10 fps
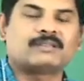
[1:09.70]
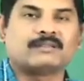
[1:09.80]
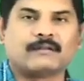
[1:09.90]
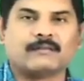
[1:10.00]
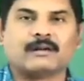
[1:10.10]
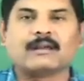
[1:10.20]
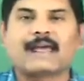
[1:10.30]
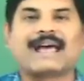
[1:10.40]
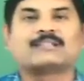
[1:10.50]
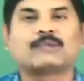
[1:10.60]
in the
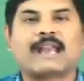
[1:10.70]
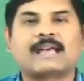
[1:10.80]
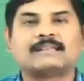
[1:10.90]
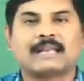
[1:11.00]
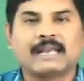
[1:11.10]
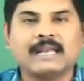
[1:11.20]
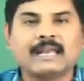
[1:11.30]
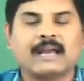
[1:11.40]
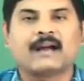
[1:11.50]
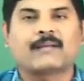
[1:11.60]
world as well as in
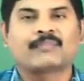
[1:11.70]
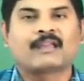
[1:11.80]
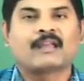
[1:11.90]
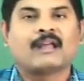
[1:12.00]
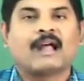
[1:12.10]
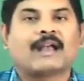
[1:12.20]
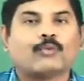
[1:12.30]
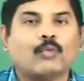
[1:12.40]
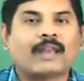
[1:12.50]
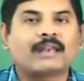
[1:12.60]
India,
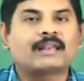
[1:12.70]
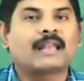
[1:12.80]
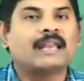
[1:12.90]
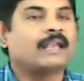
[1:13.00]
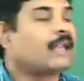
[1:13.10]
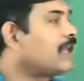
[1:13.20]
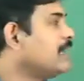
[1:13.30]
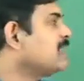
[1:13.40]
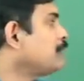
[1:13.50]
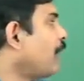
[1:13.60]
and when the India
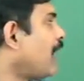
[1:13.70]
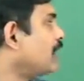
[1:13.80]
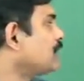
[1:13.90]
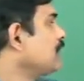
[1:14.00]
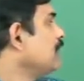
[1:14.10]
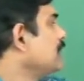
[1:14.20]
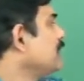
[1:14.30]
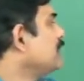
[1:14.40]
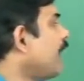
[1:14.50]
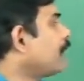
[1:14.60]
is passed
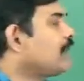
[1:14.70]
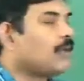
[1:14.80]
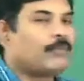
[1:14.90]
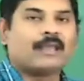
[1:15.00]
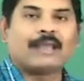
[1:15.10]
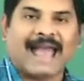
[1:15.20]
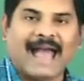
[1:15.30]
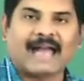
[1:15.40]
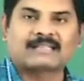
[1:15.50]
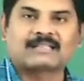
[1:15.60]
this MTP
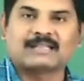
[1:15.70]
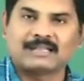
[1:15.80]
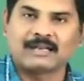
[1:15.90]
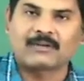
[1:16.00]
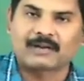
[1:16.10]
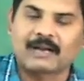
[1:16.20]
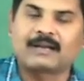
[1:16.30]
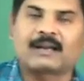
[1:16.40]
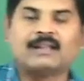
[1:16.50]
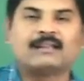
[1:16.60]
Act in our
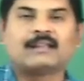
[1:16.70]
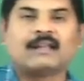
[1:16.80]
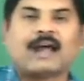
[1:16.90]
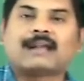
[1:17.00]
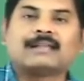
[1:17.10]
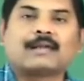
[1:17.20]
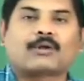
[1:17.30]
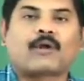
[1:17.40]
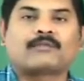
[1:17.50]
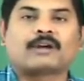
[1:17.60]
country, and
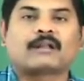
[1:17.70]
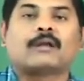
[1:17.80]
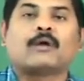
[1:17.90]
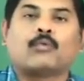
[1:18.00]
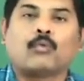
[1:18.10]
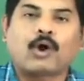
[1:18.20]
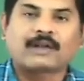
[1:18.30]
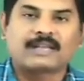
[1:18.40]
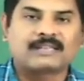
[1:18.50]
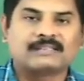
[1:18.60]
thereafter
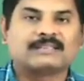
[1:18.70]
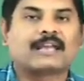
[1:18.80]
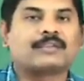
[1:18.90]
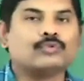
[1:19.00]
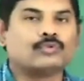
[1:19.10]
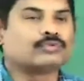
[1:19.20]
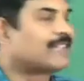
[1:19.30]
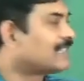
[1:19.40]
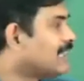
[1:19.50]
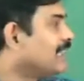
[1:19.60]
what is the use,
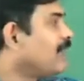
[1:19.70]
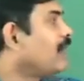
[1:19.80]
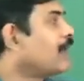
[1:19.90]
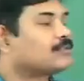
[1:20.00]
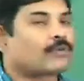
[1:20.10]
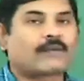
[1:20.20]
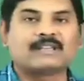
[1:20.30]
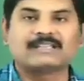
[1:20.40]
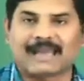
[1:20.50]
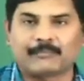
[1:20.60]
the significance of
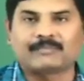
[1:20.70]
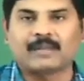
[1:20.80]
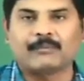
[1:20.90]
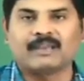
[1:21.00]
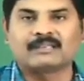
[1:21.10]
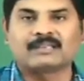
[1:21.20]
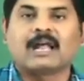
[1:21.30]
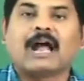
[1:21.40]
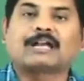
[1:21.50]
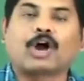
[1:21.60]
these
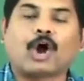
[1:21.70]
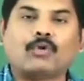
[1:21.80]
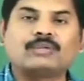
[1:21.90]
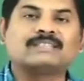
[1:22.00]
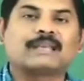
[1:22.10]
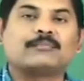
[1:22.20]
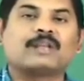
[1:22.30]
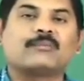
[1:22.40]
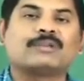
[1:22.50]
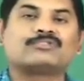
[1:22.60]
MTPs, and how these
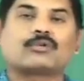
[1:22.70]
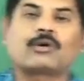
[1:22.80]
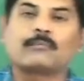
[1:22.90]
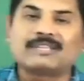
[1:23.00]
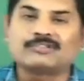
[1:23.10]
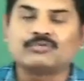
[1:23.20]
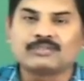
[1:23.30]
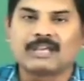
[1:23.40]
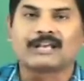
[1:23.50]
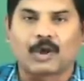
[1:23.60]
MTPs are
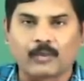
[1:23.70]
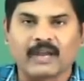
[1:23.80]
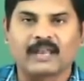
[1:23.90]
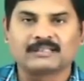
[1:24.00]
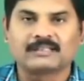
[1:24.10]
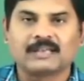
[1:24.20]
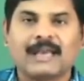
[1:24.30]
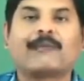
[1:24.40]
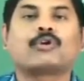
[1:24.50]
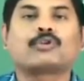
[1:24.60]
misusing nowadays.
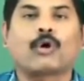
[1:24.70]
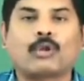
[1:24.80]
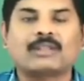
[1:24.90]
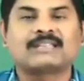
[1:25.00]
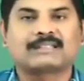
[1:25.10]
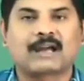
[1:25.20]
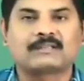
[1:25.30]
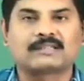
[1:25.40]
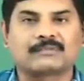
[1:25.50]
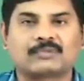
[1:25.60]
About all these
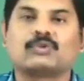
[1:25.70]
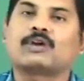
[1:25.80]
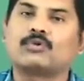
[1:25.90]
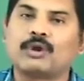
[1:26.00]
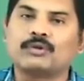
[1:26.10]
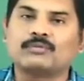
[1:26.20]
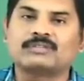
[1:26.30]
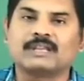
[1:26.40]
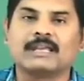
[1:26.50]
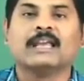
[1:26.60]
concepts we are going to
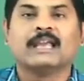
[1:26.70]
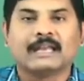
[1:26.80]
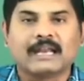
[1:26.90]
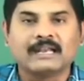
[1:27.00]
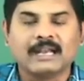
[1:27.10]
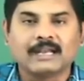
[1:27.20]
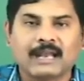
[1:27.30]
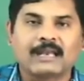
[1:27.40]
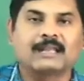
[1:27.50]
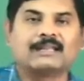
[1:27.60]
see in a
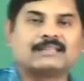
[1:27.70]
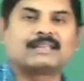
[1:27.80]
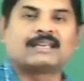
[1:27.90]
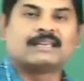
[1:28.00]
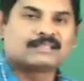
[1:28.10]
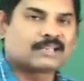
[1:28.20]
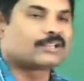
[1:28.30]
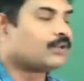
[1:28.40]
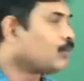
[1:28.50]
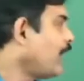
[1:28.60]
detail in this
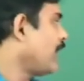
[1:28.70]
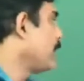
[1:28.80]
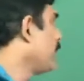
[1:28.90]
session today.